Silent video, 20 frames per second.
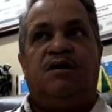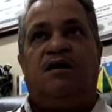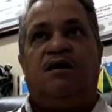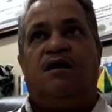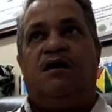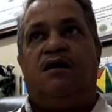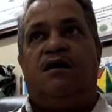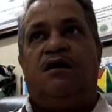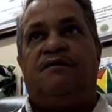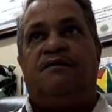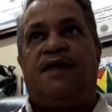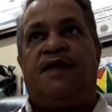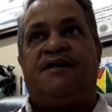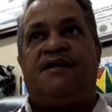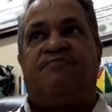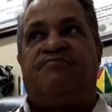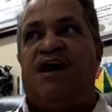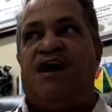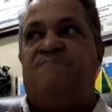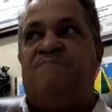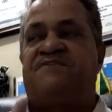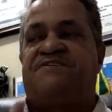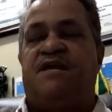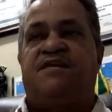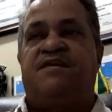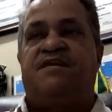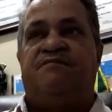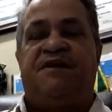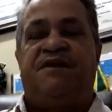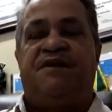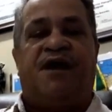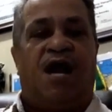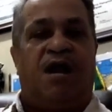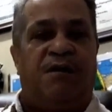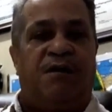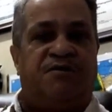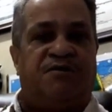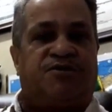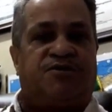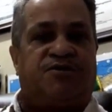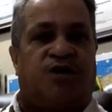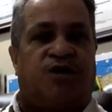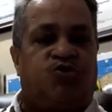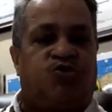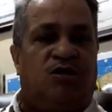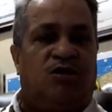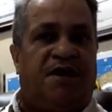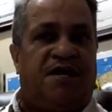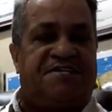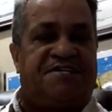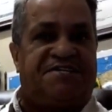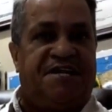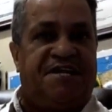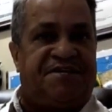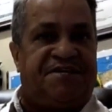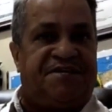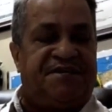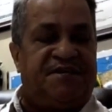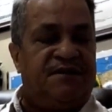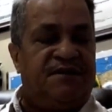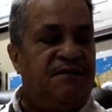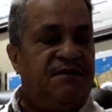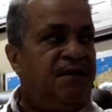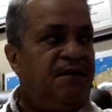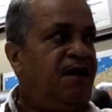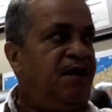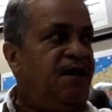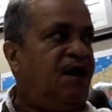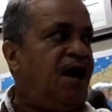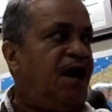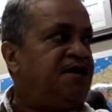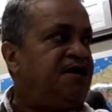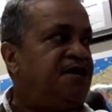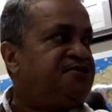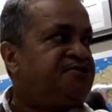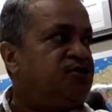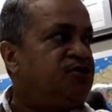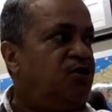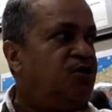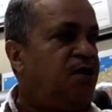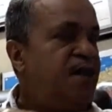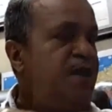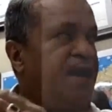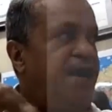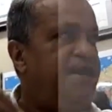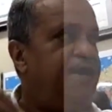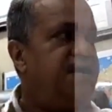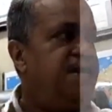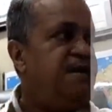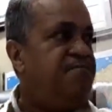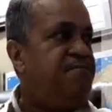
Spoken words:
95% of the economy was controlled by the state. And so when I